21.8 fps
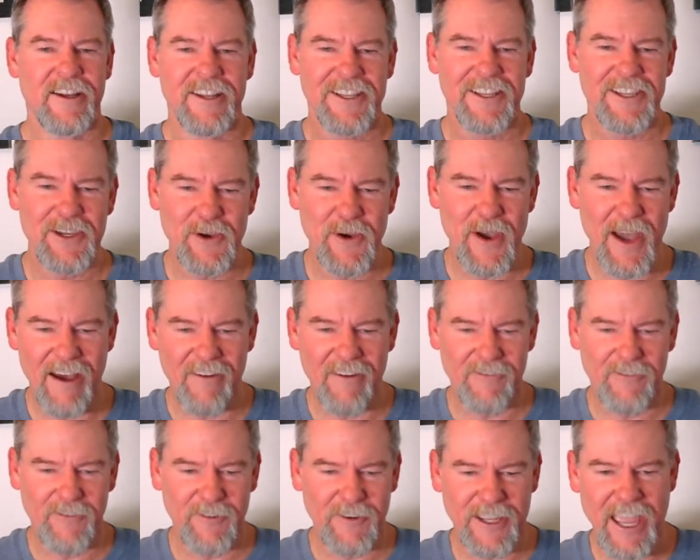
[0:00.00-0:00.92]
You
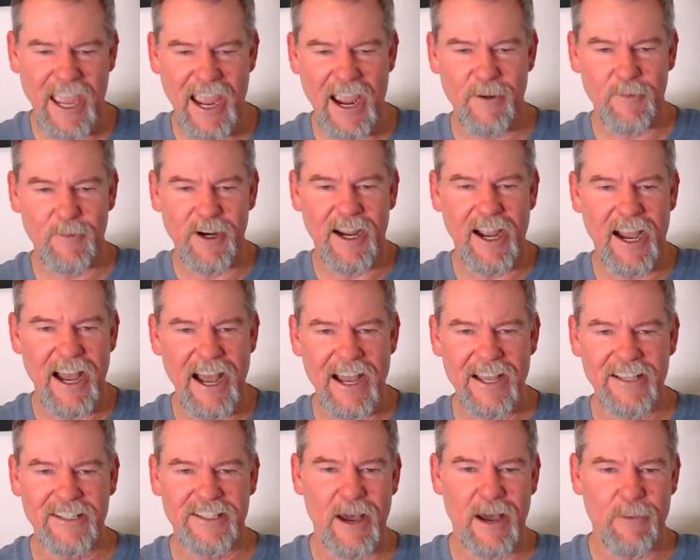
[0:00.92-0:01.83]
have camera
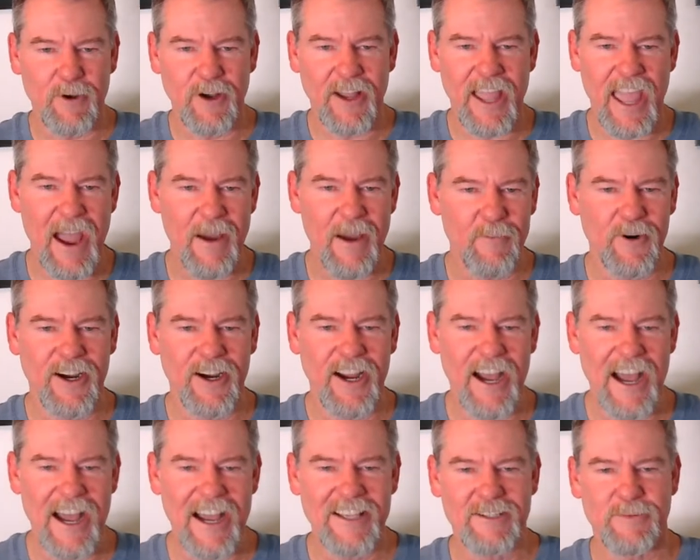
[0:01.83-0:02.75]
guys, a couple camera
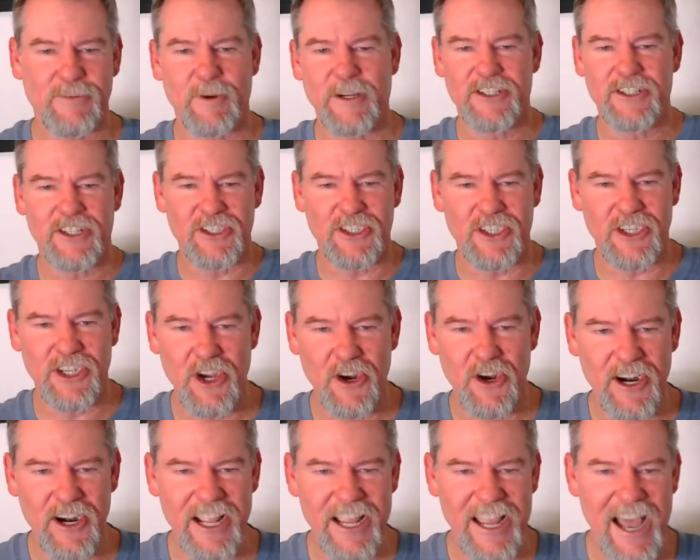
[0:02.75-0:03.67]
guys, a bunch of
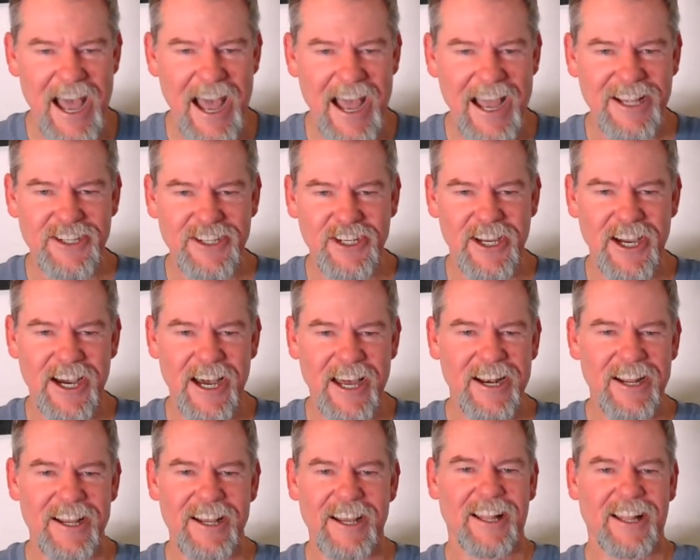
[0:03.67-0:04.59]
security guys, you got
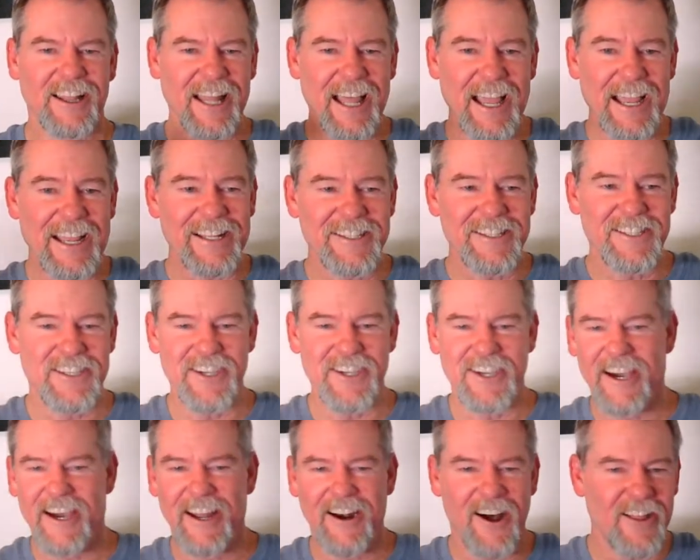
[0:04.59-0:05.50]
lights, you
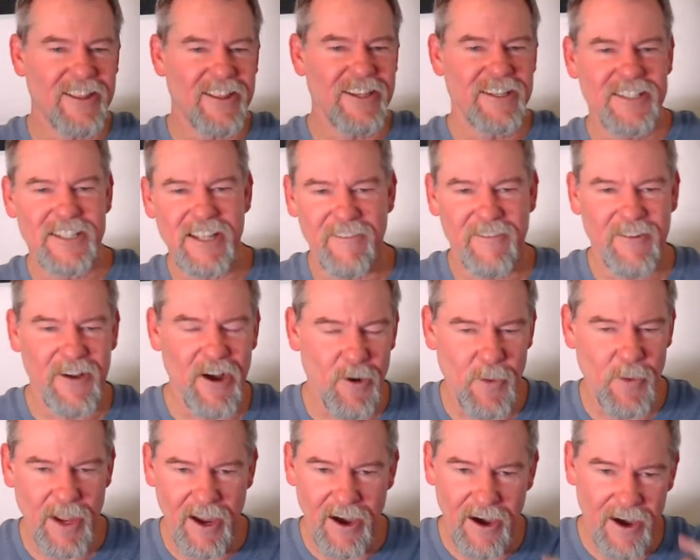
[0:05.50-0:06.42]
got all this stuff
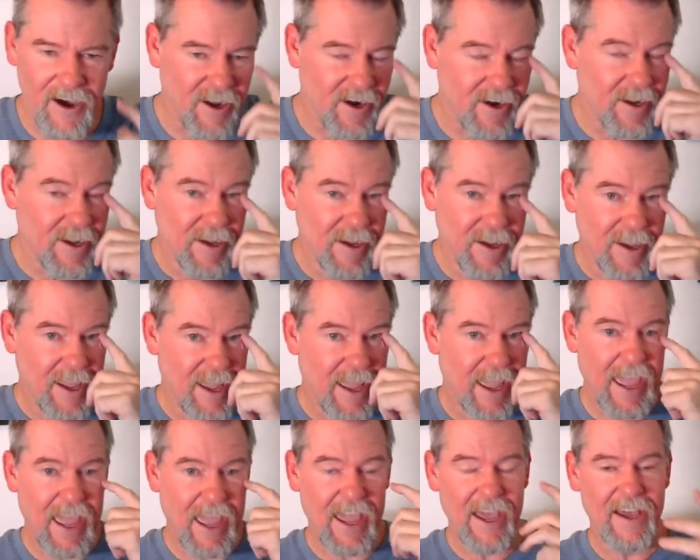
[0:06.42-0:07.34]
going on.
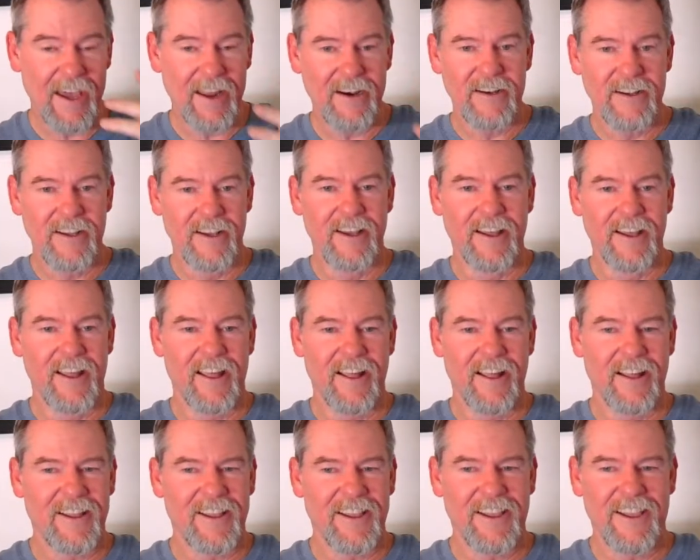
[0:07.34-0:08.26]
And,
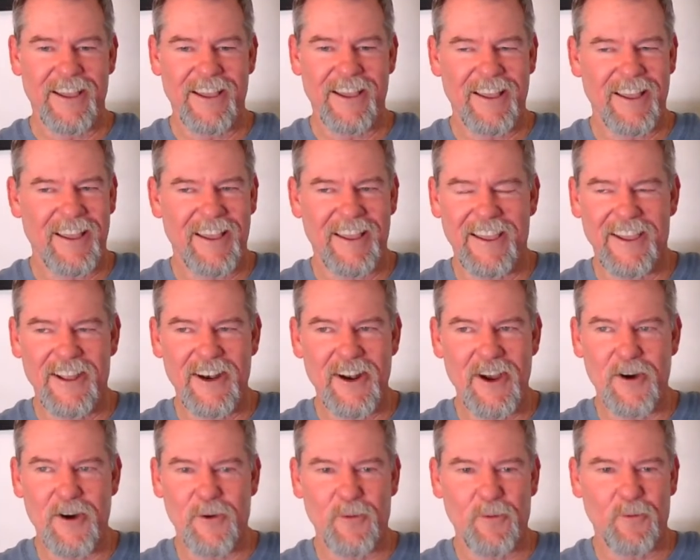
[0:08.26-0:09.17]

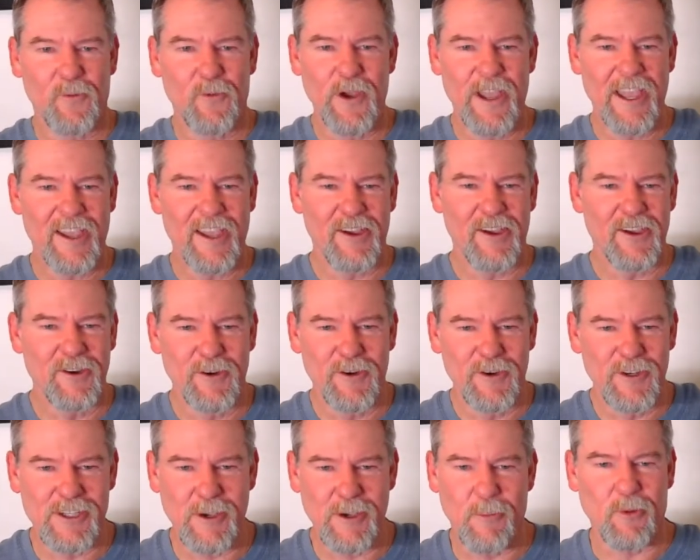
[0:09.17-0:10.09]
we
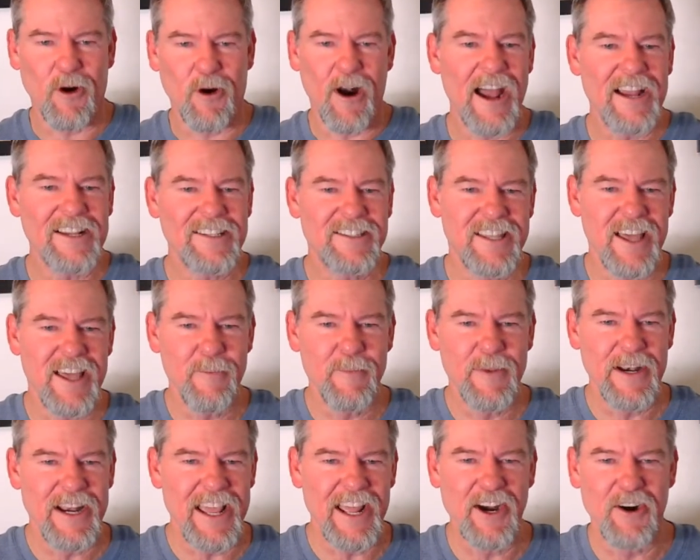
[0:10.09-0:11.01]
surprise them
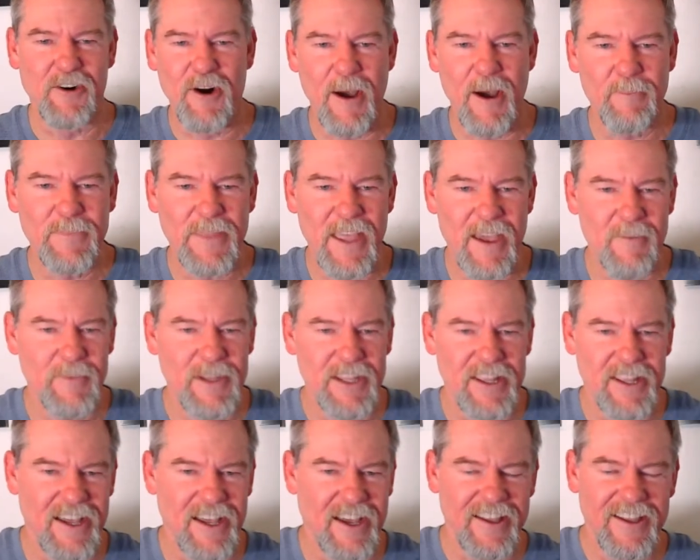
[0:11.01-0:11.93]
and interrupt them in
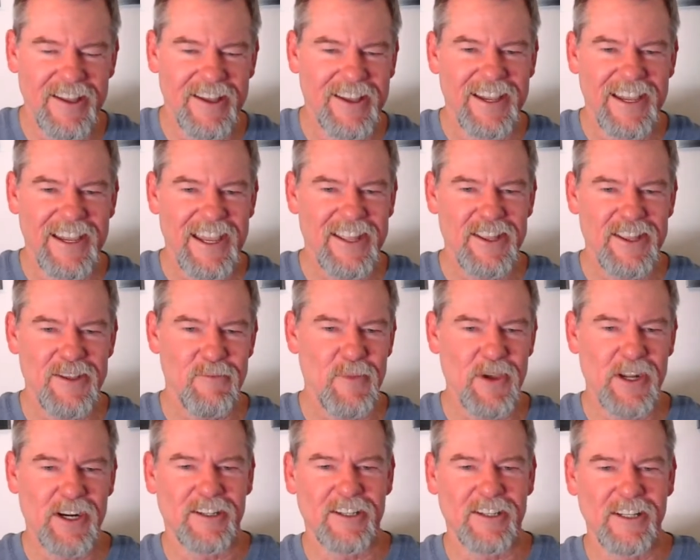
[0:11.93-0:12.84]
the
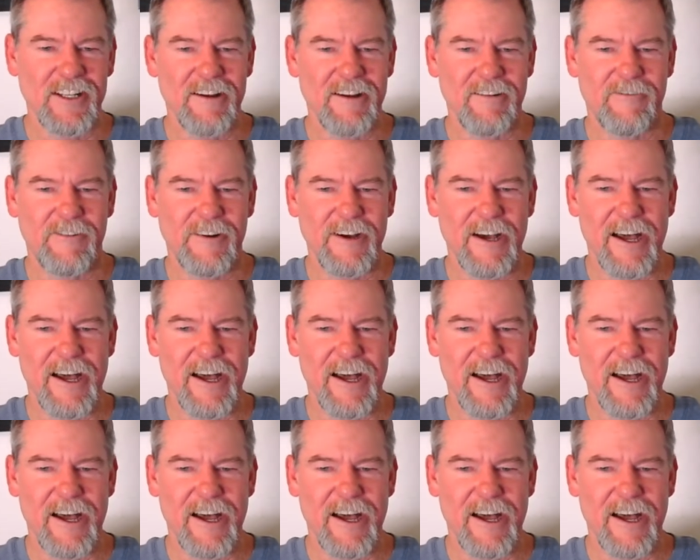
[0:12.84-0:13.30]
middle of,